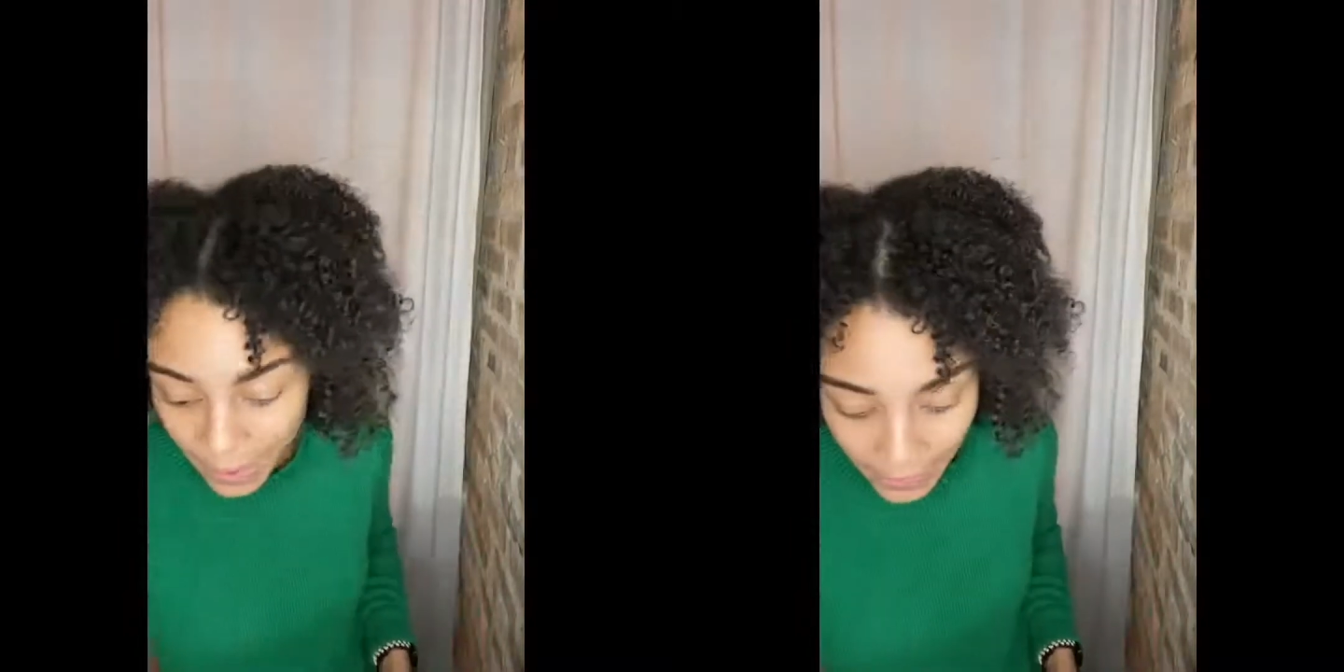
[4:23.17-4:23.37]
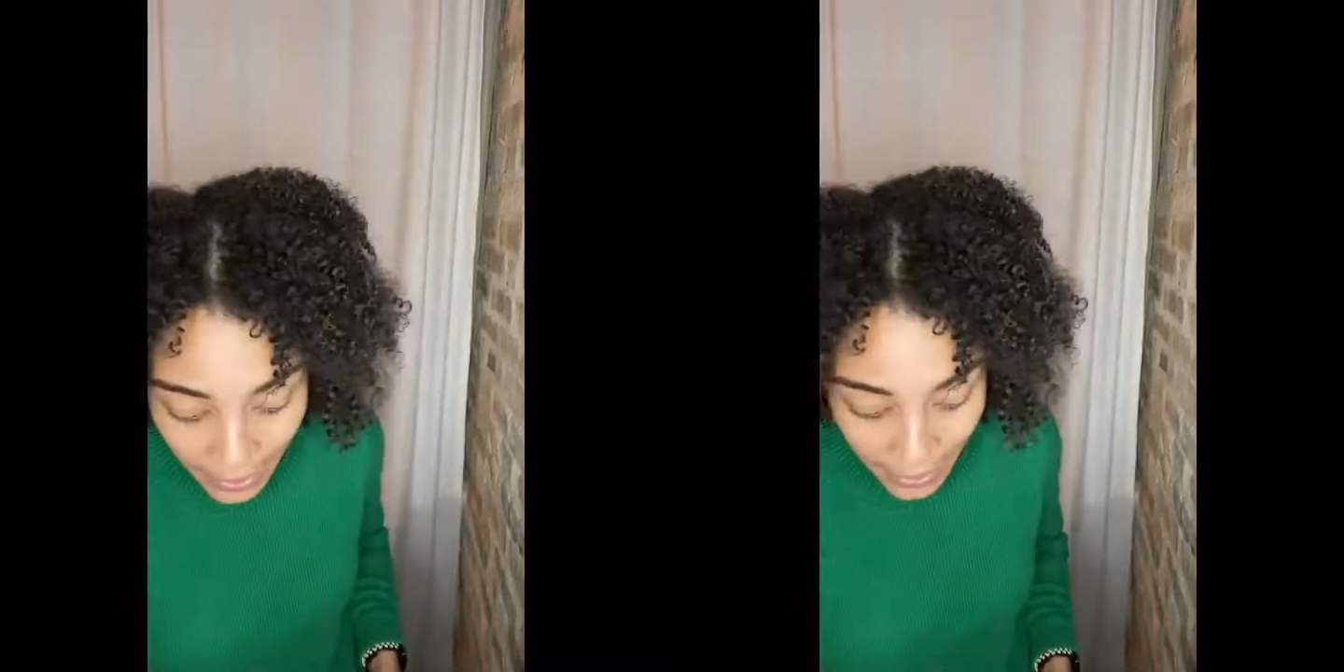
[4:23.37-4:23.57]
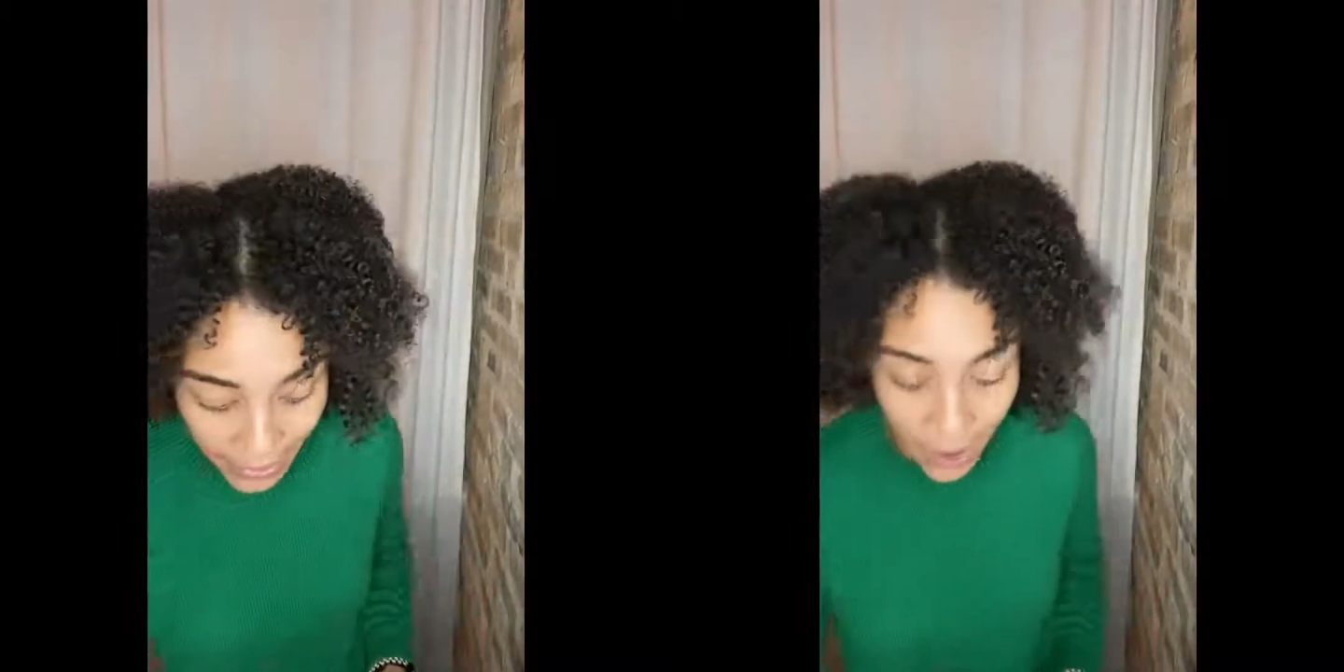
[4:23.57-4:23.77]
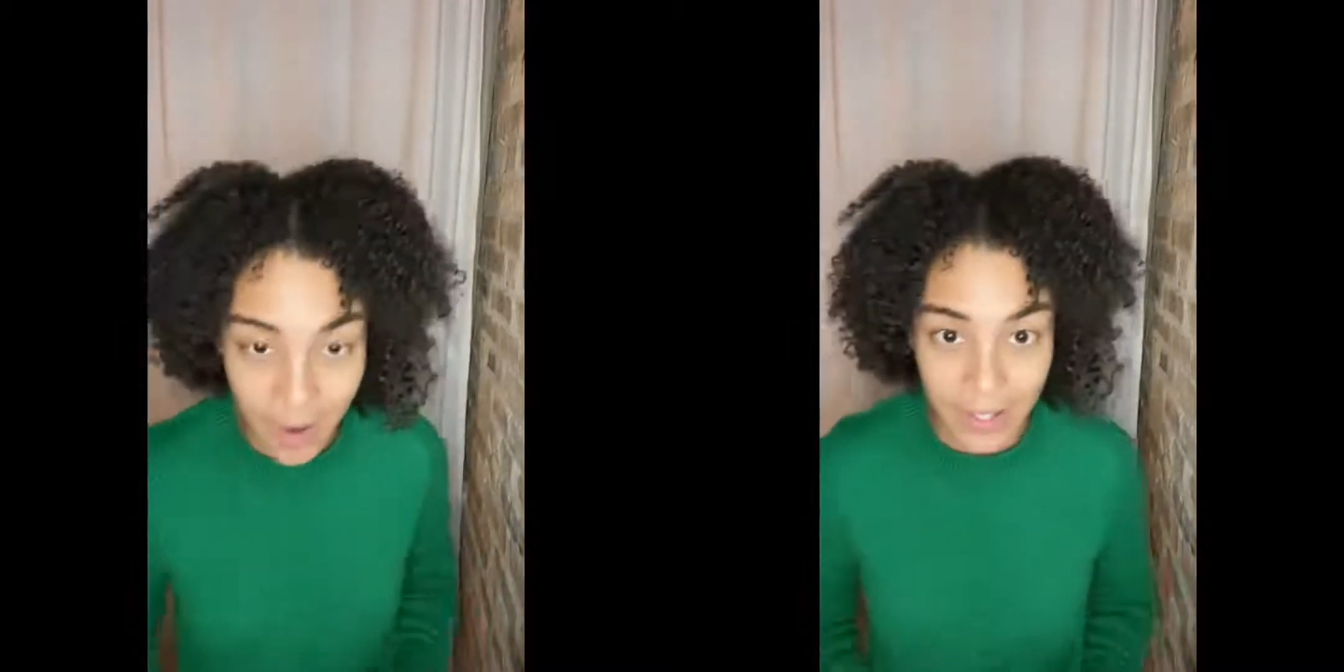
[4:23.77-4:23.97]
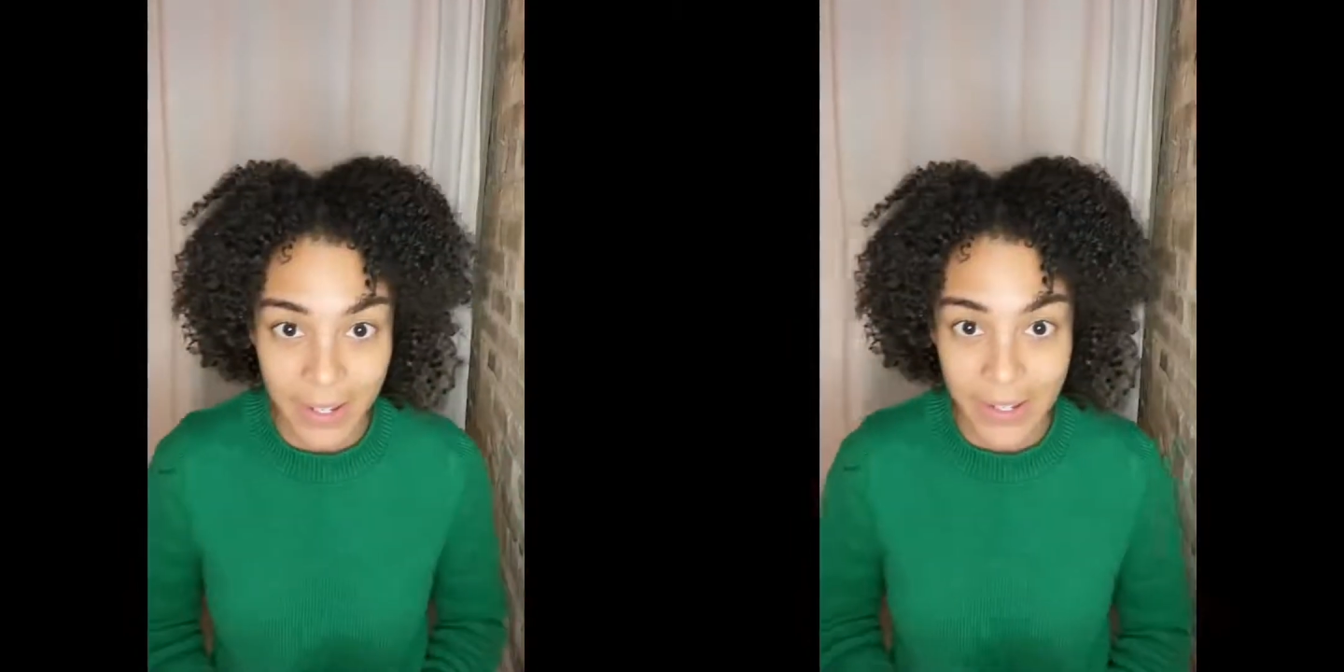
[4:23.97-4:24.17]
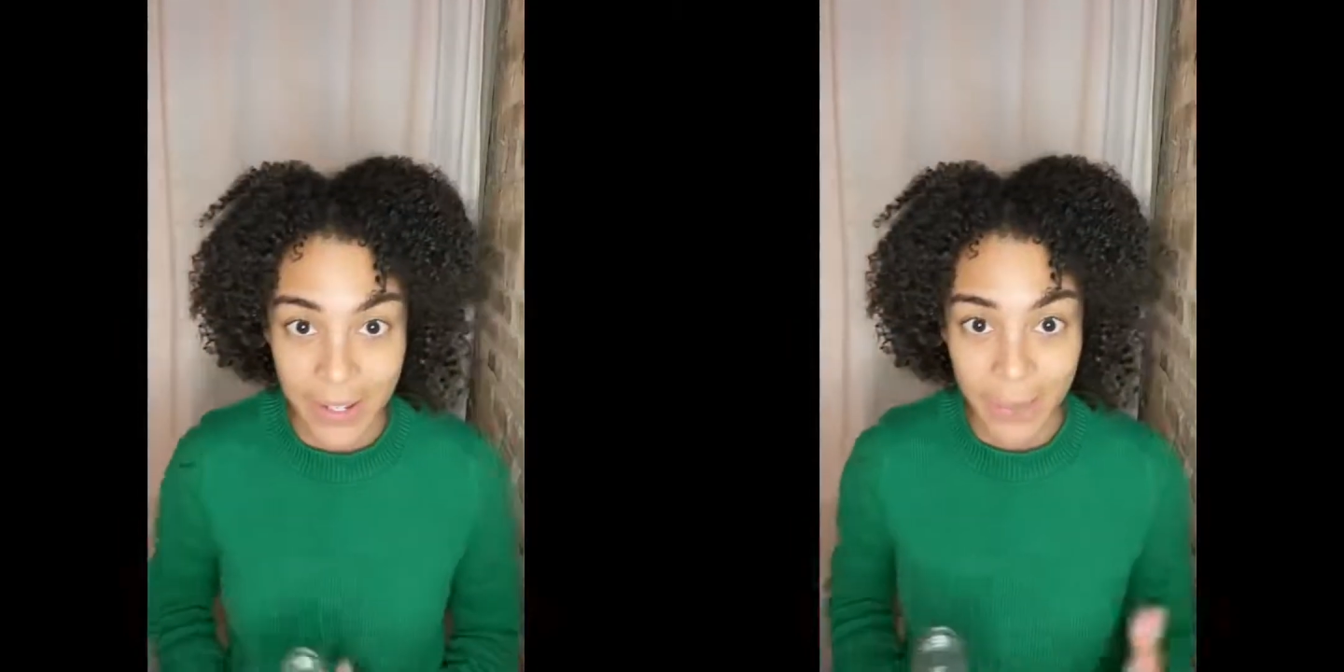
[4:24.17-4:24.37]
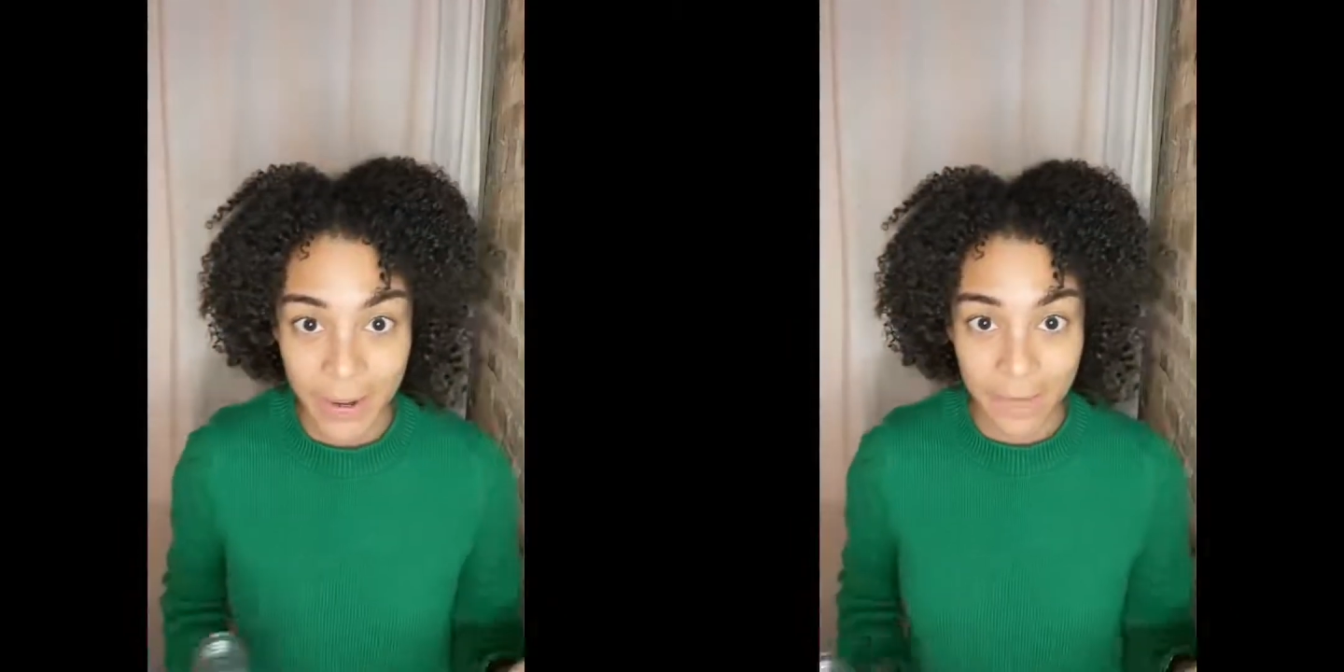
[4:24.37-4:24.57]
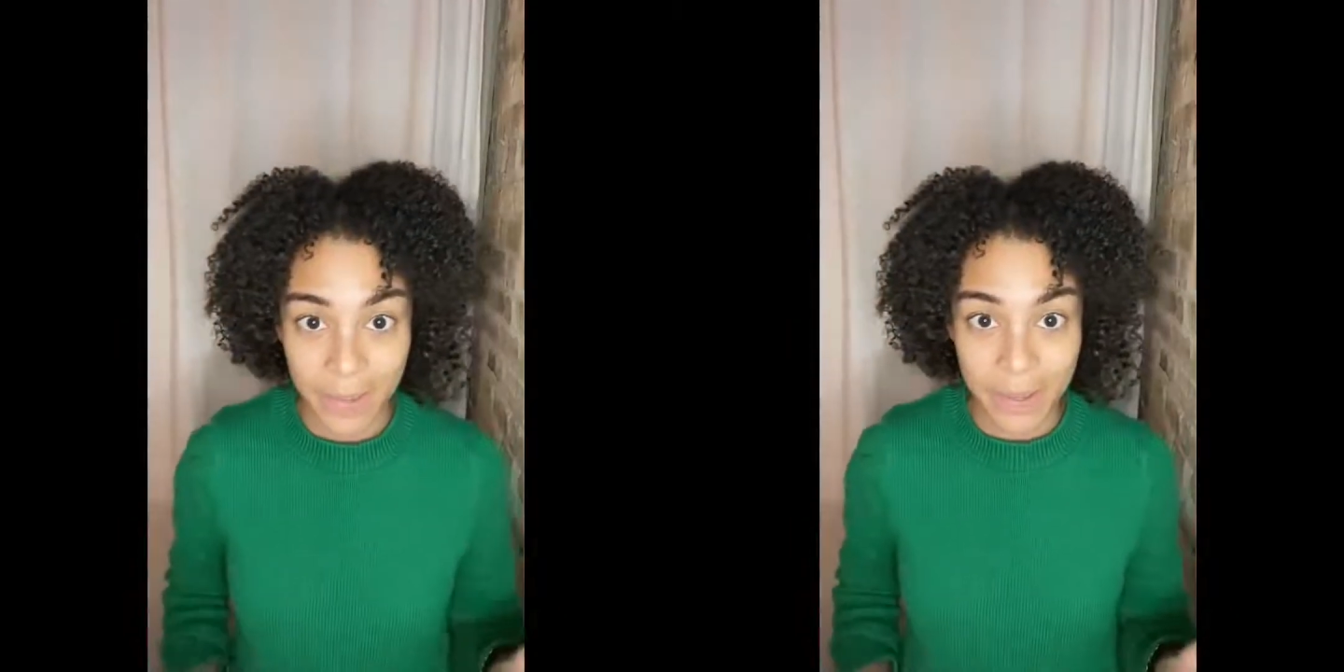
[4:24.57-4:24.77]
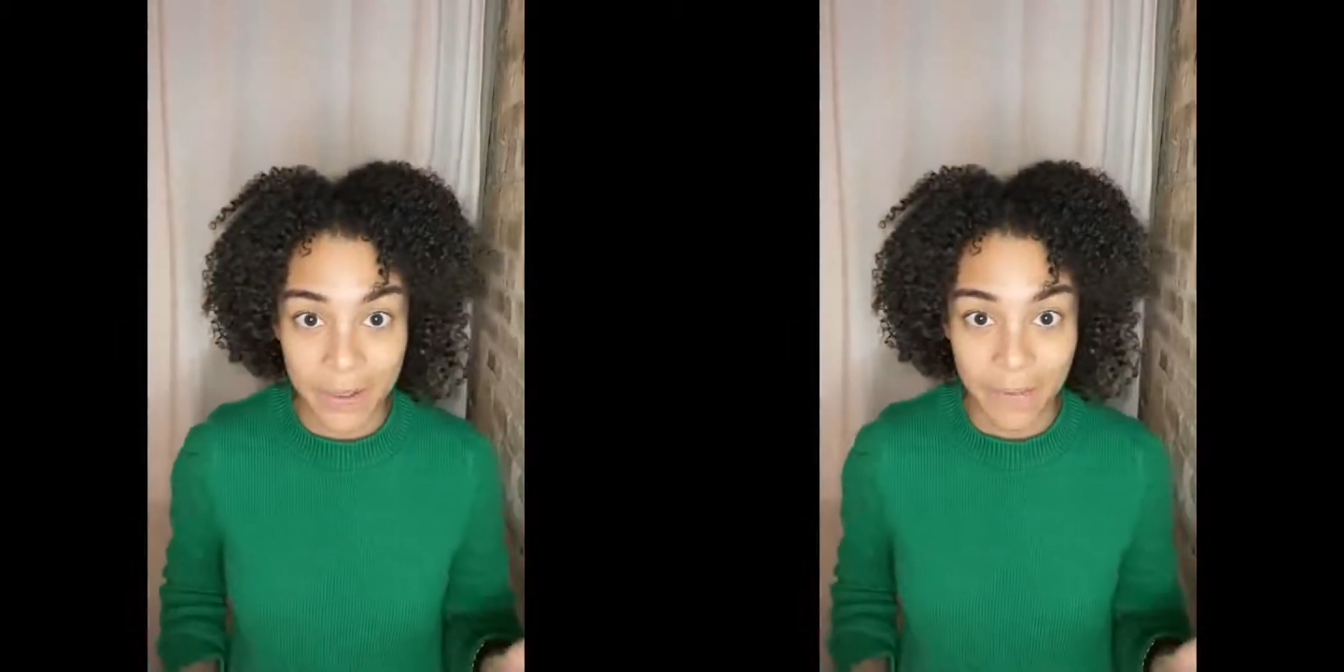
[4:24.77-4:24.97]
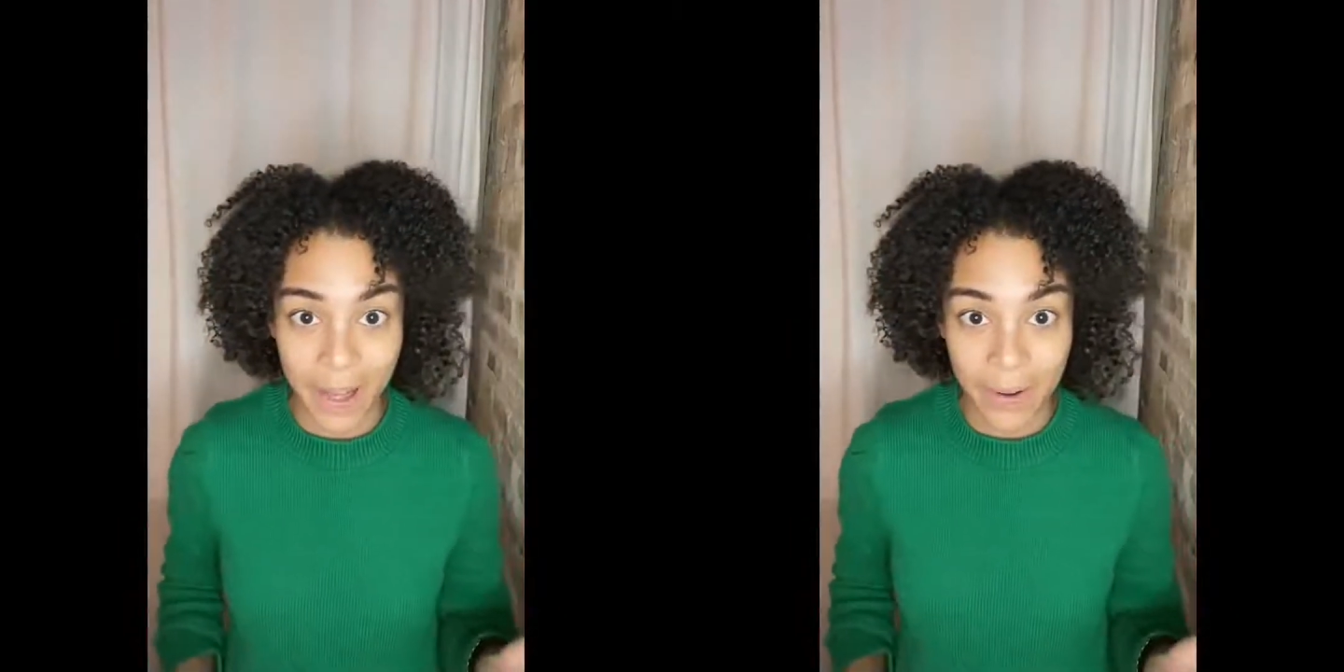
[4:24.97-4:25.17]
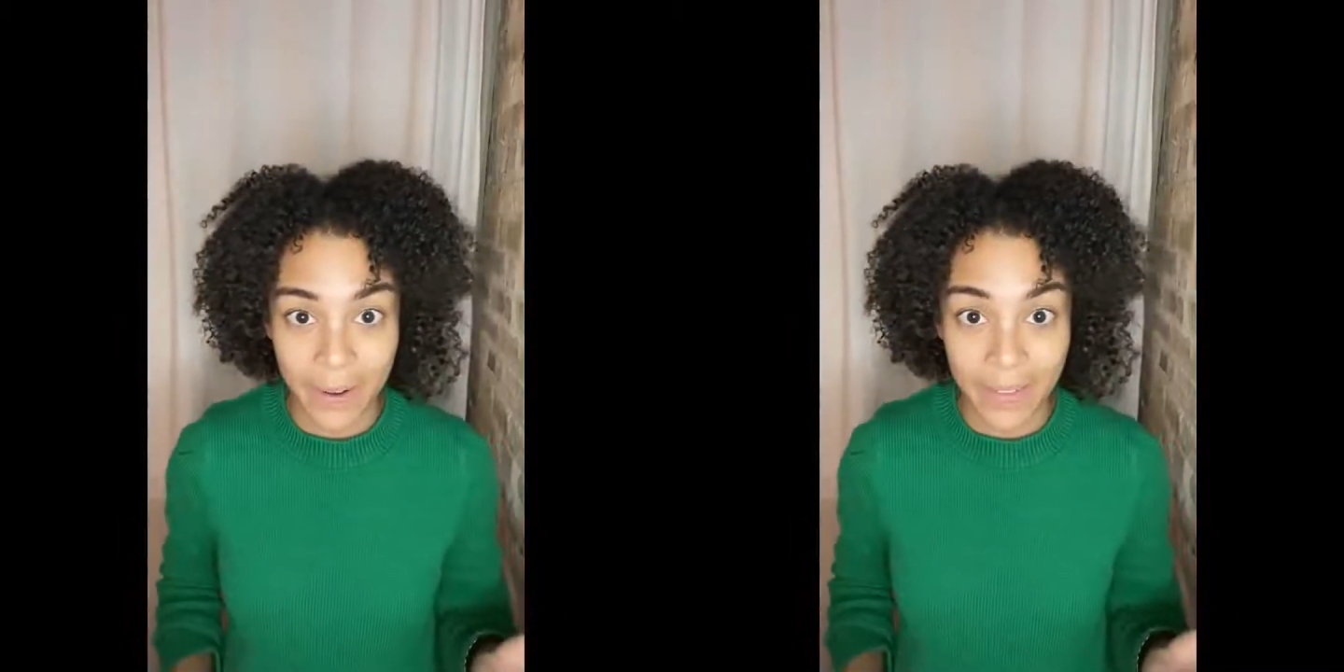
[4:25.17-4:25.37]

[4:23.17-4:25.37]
and then causes the butterfly pea flower,